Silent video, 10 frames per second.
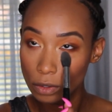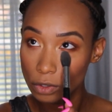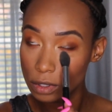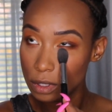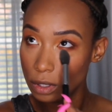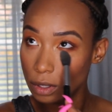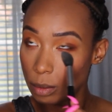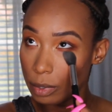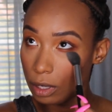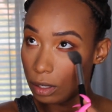Just a
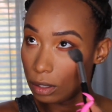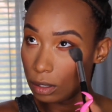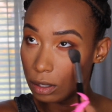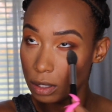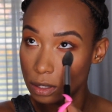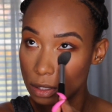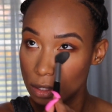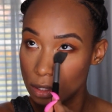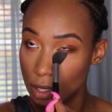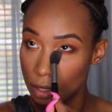little bit, because this
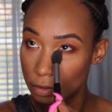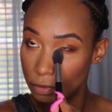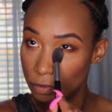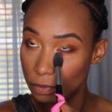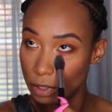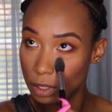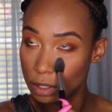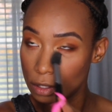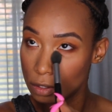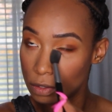stuff
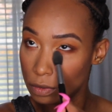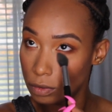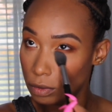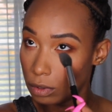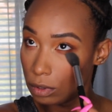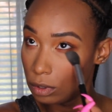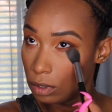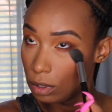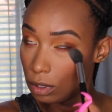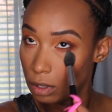is
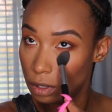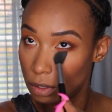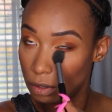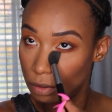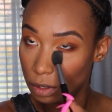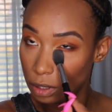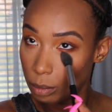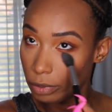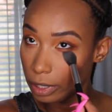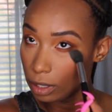really
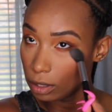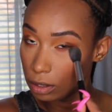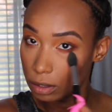bright.